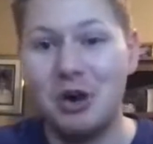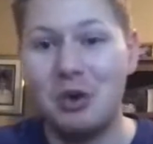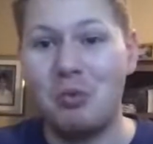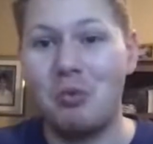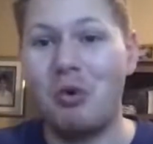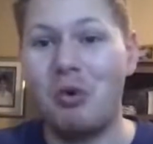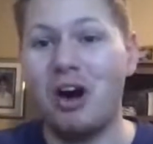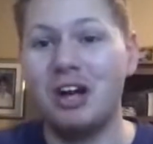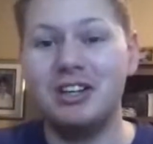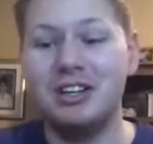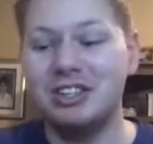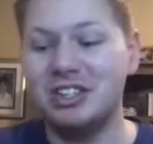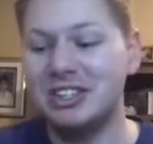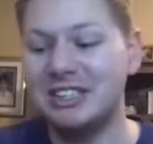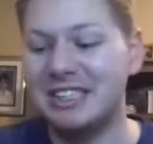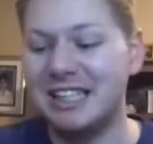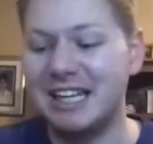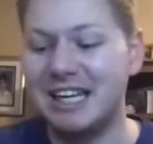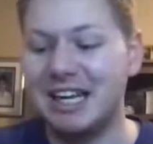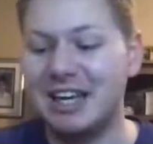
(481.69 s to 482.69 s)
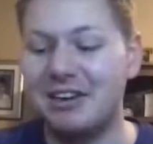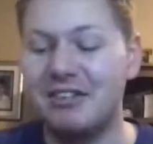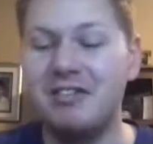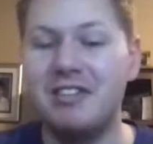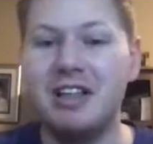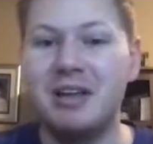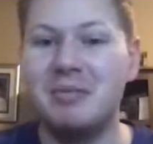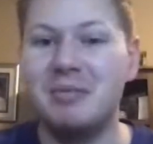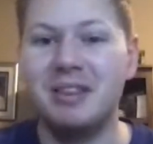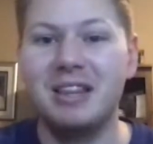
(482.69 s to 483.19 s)
Why not just give
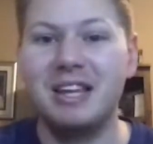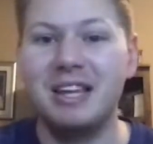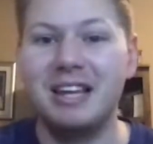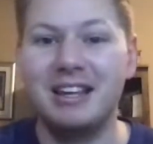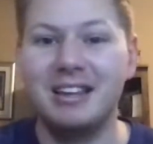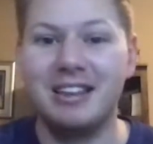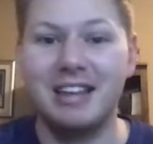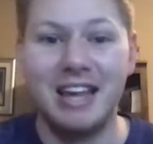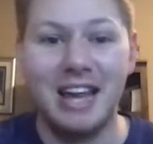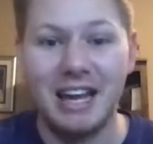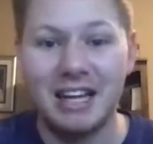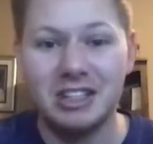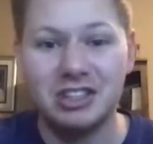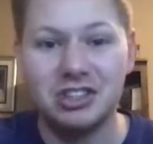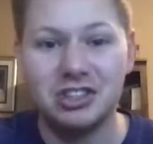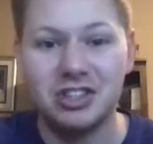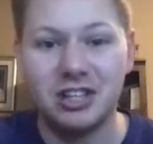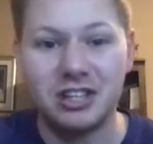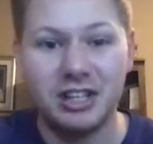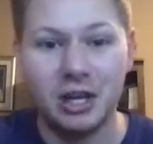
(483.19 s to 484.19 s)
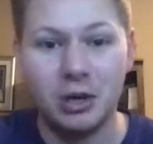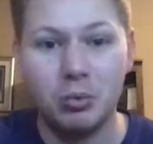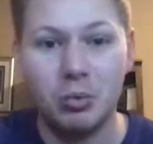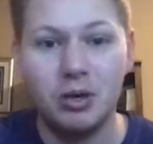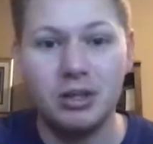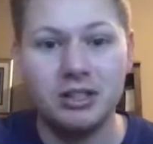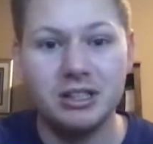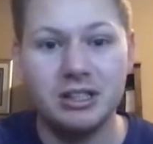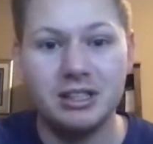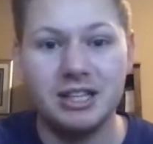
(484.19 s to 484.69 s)
them the answers that they
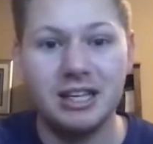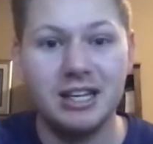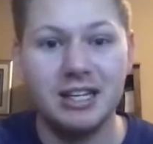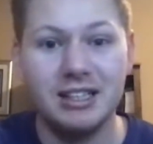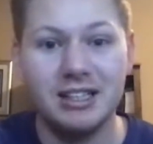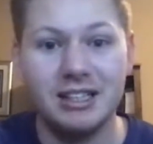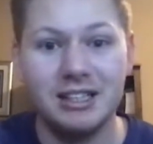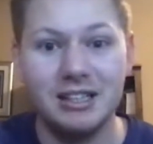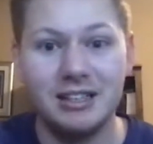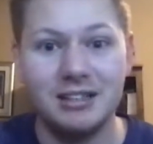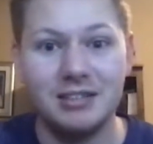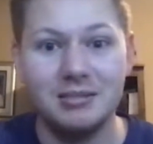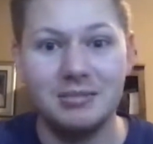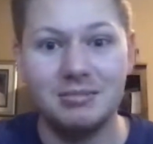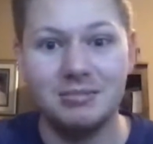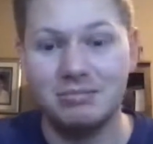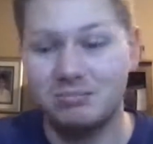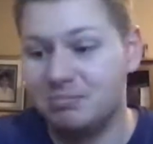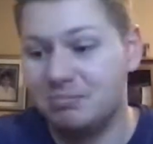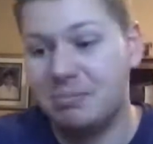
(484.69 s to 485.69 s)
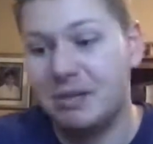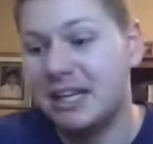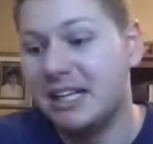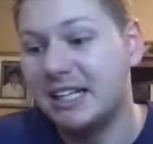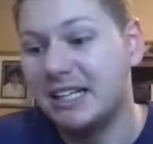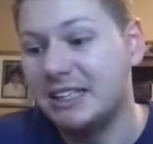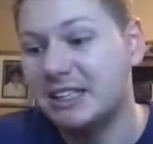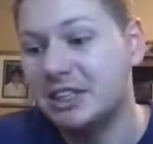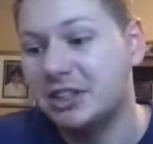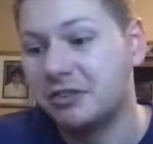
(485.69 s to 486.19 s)
want and make it
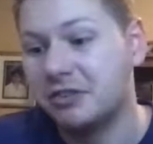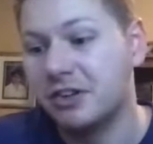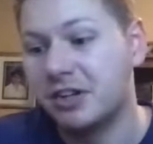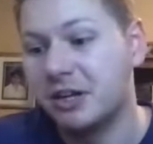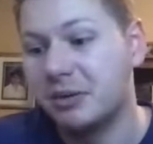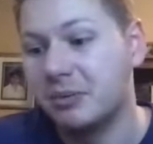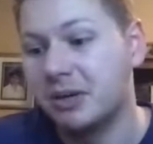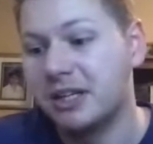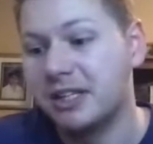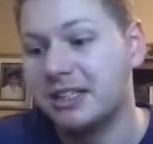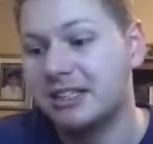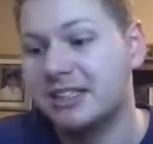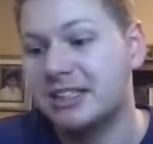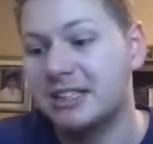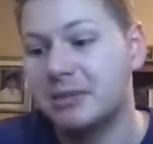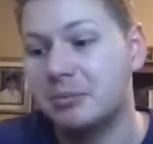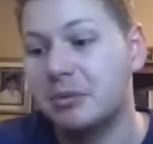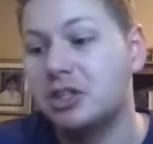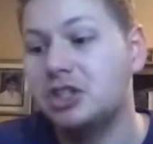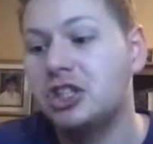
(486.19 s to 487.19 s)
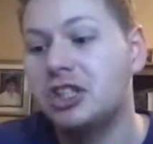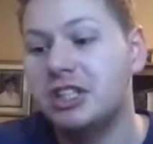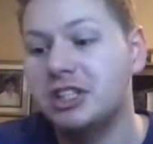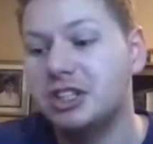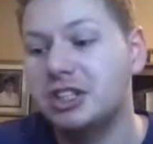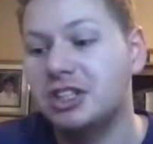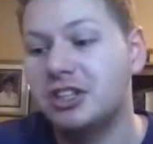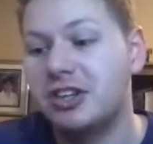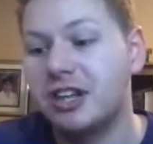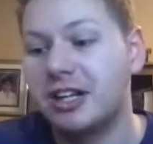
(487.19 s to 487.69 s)
easier for them, right? It's much
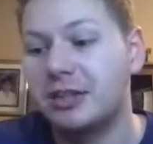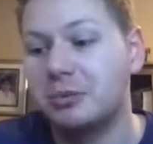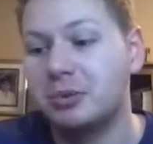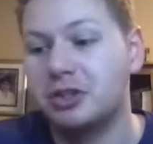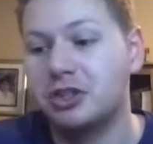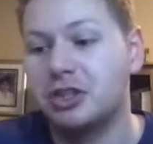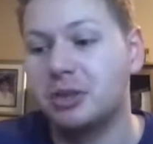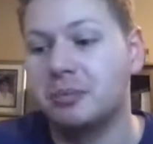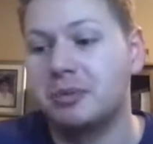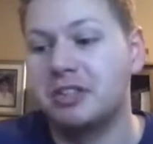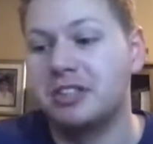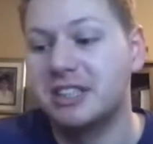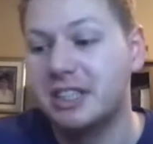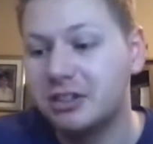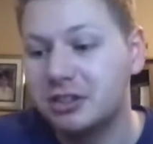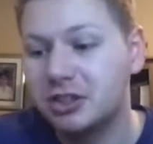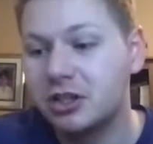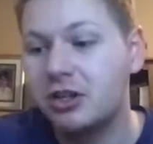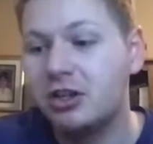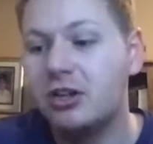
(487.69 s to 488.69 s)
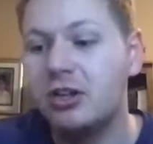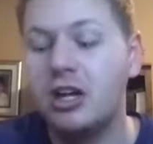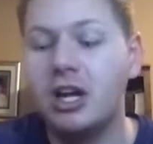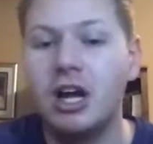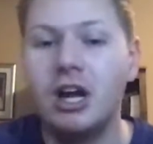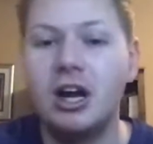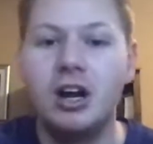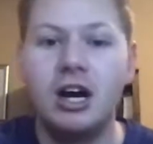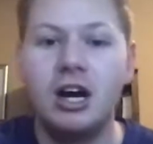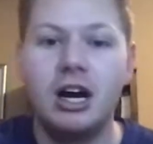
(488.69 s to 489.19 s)
easier than when you jump on a sales call
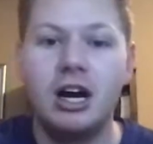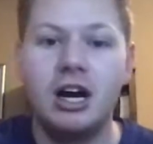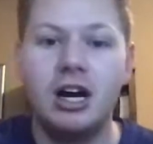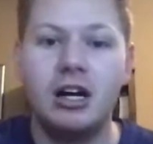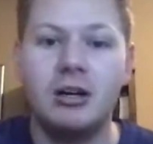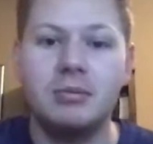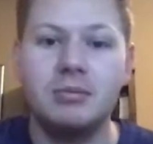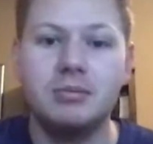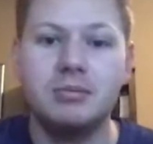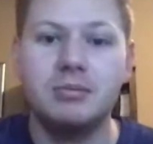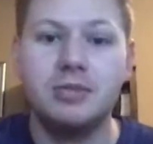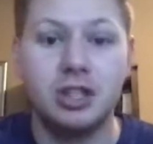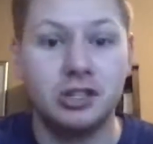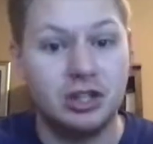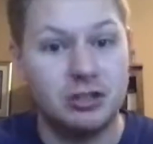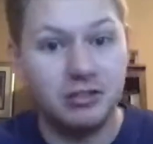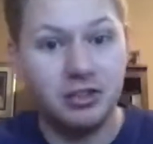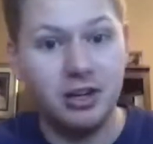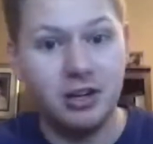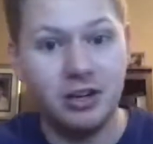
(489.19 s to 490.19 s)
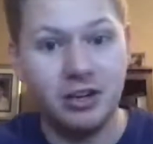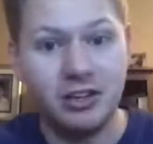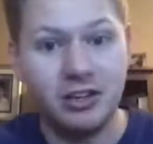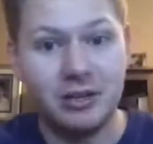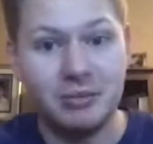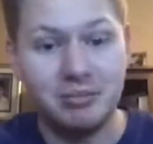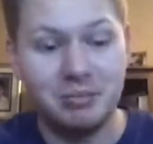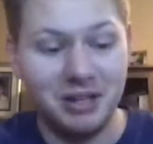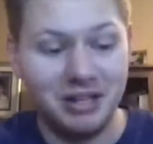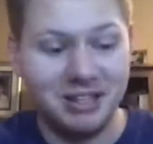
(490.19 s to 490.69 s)
to convert on
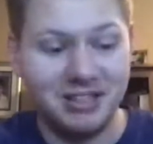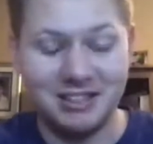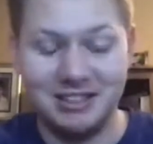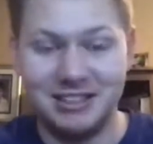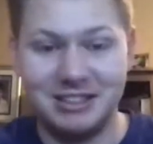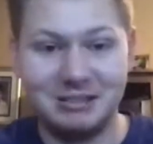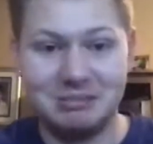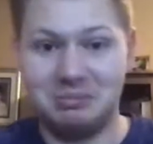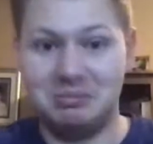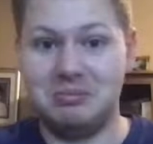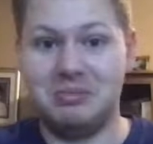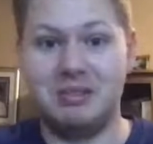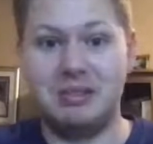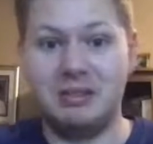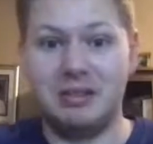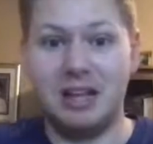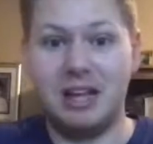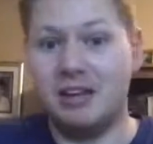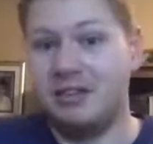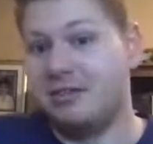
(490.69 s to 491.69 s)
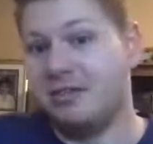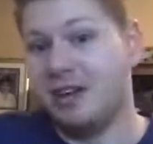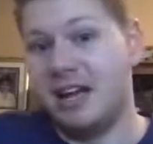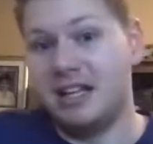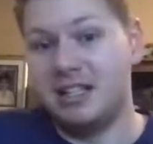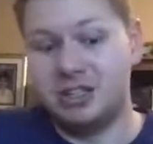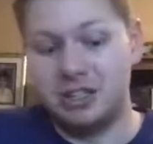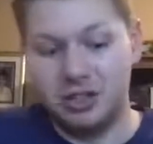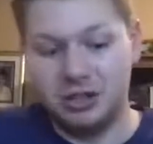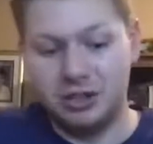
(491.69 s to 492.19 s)
them, because they've
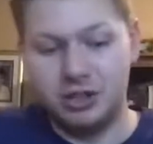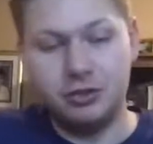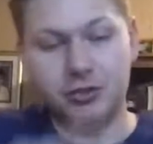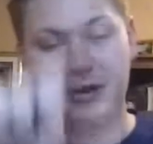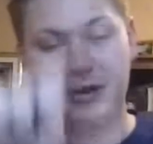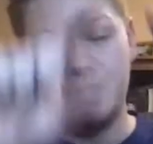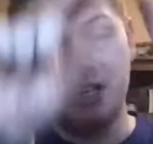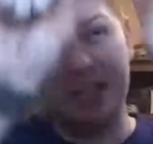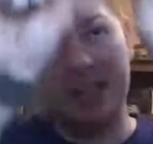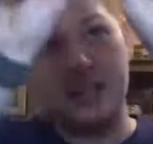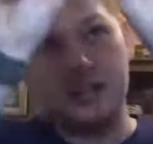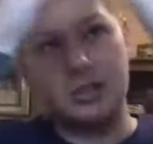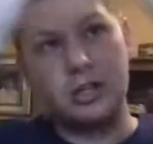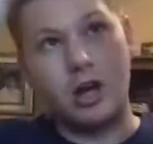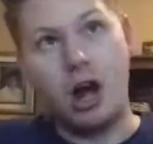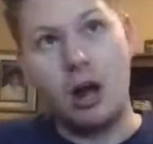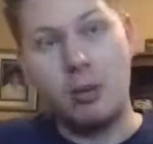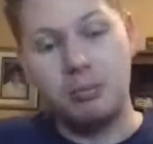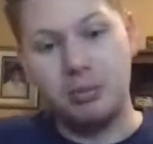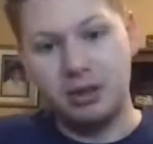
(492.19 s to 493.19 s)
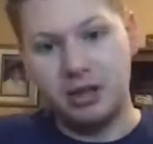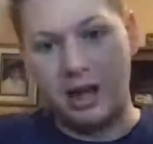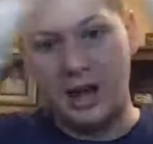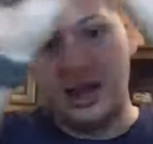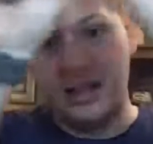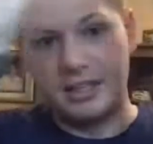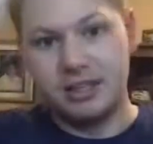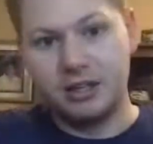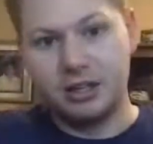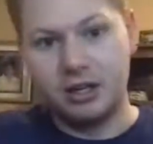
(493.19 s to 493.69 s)
answered, you hit the top
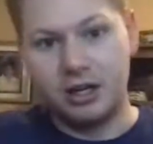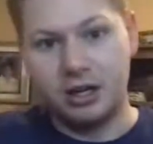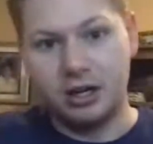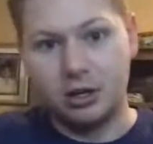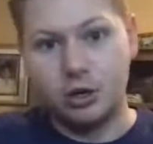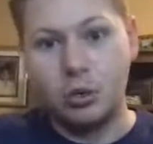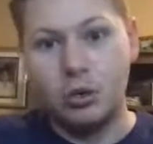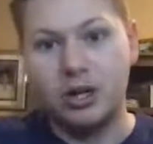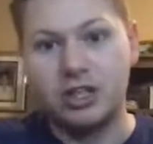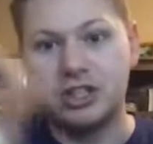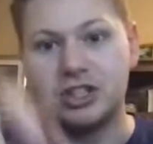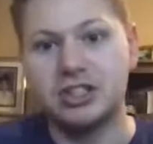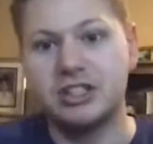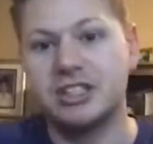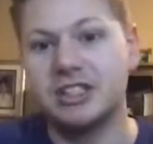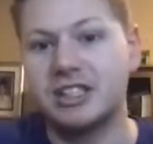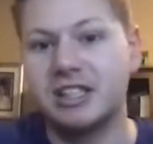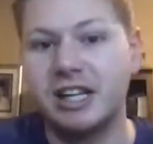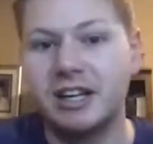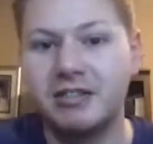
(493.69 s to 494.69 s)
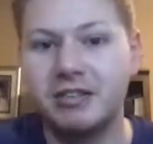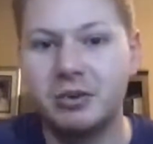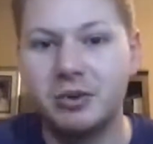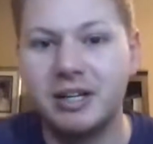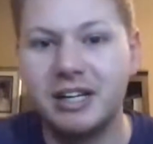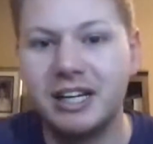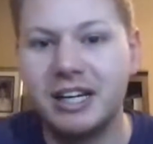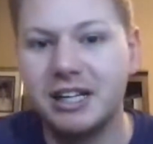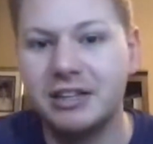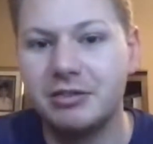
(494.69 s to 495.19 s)
line questions, and they've
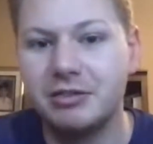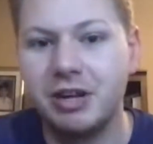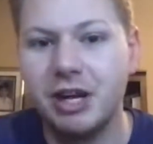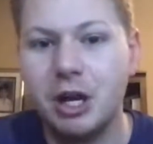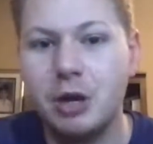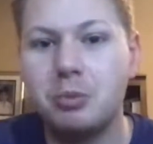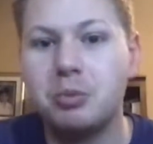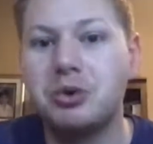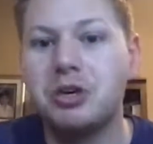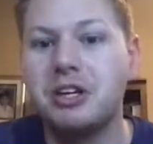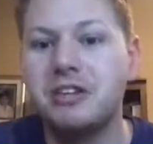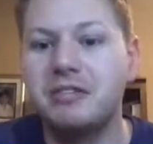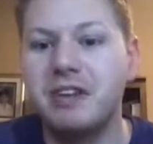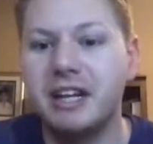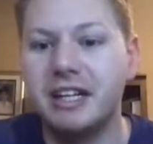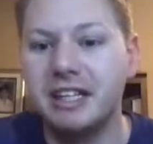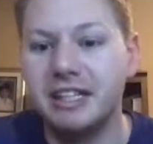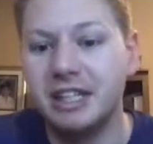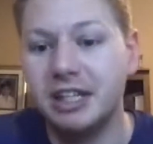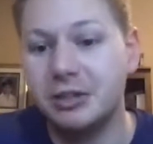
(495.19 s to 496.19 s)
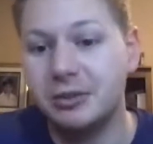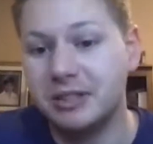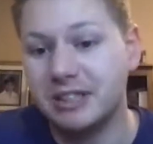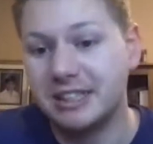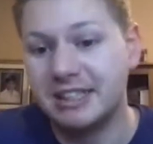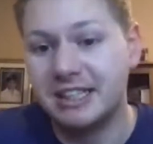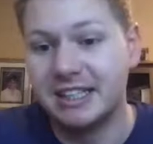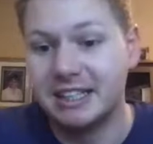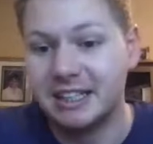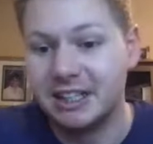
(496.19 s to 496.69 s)
already kind of pre-vetted you and
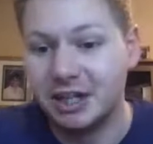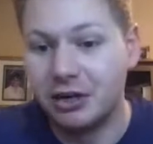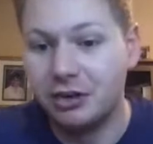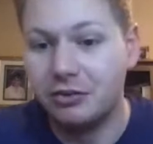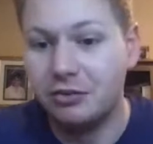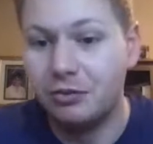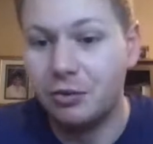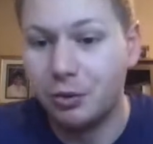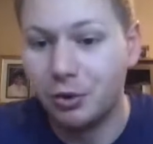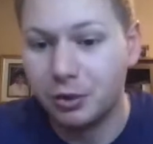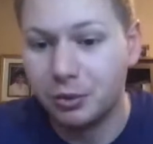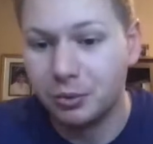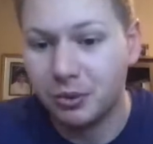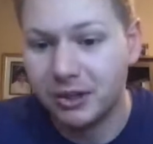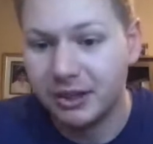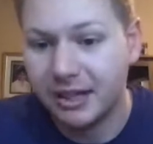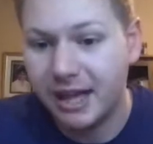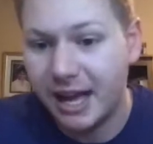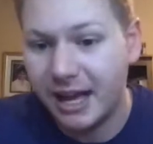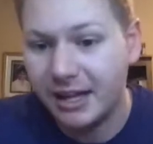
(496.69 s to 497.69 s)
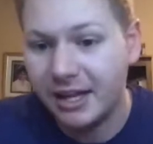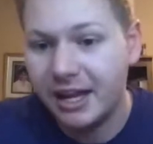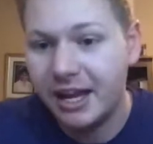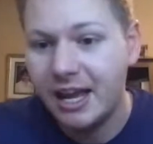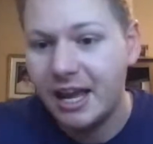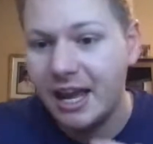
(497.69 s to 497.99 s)
decided to go forward with that.